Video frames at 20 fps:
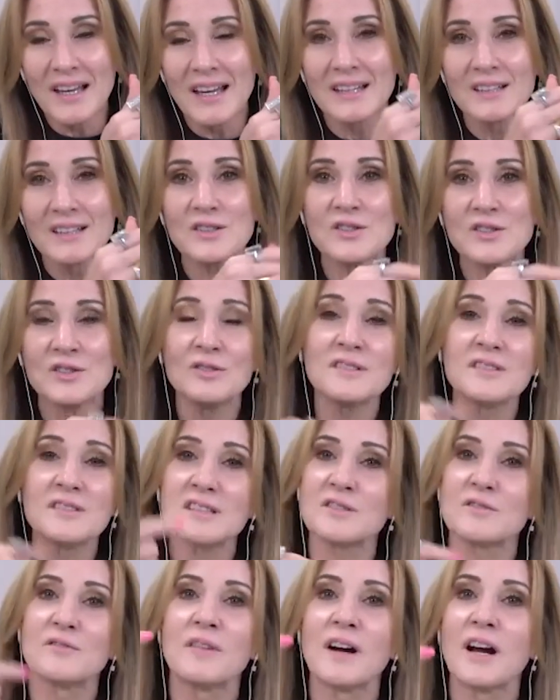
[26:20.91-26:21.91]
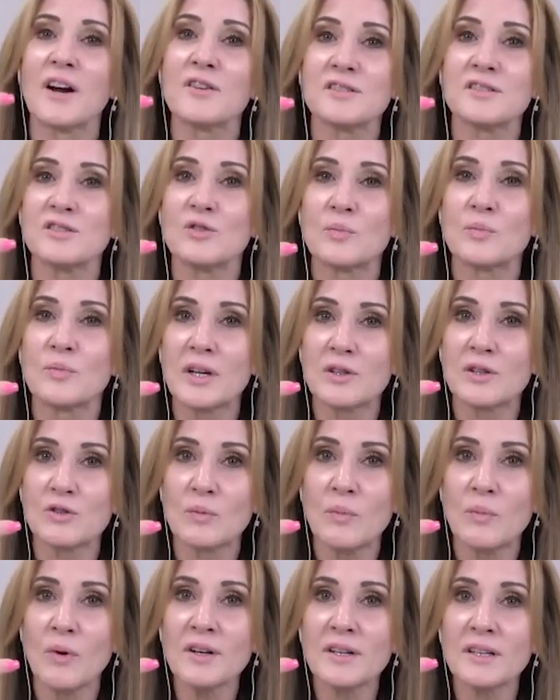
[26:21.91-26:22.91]
And as soon as there's a virus in your brain or
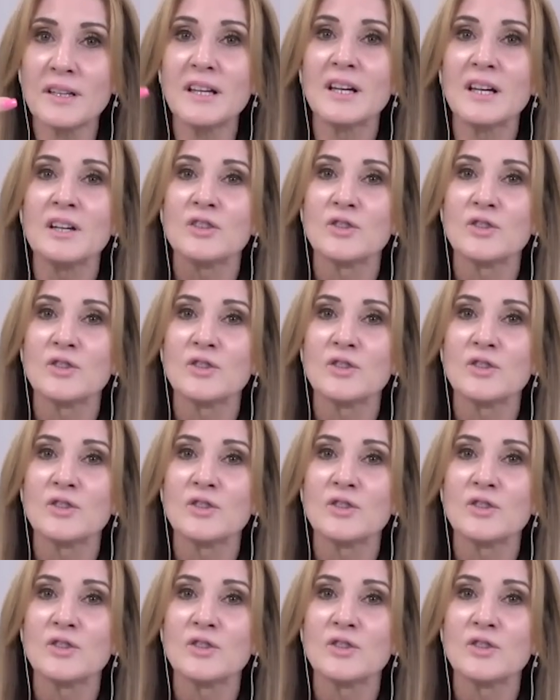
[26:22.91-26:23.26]
your body,